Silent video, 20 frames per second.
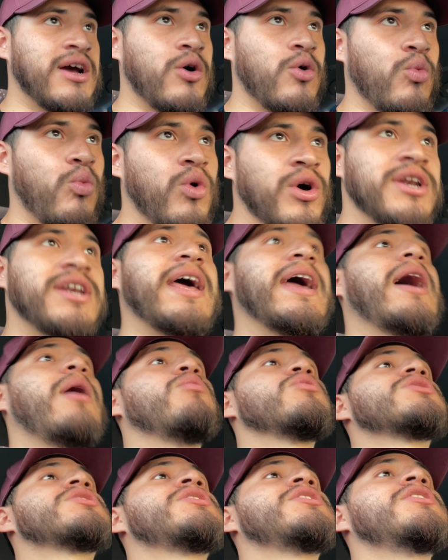one day i
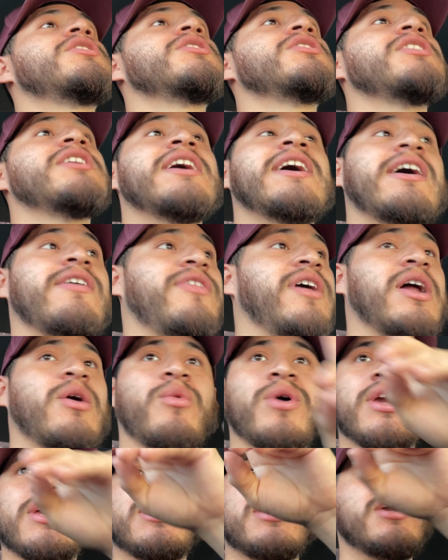was here then i
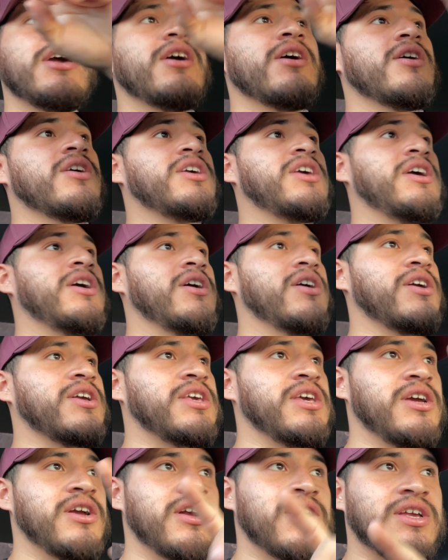went here here
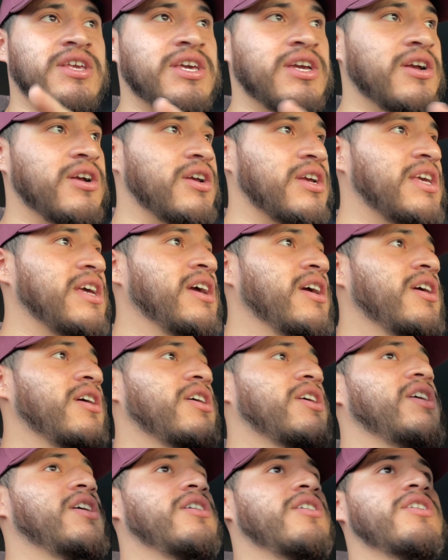here here here
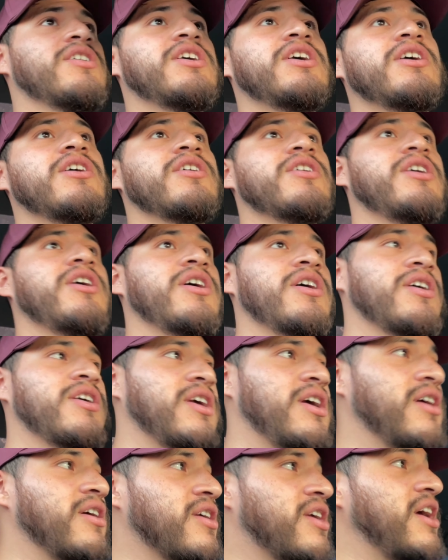here here here
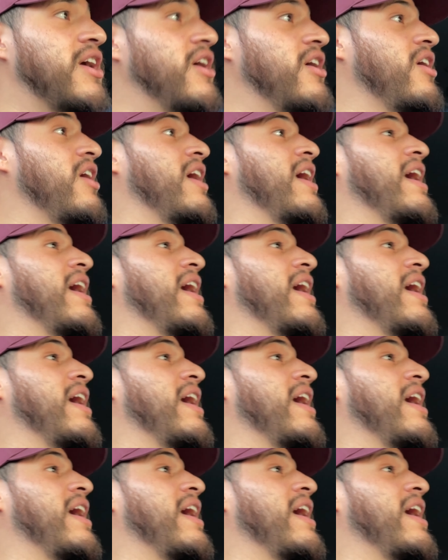here here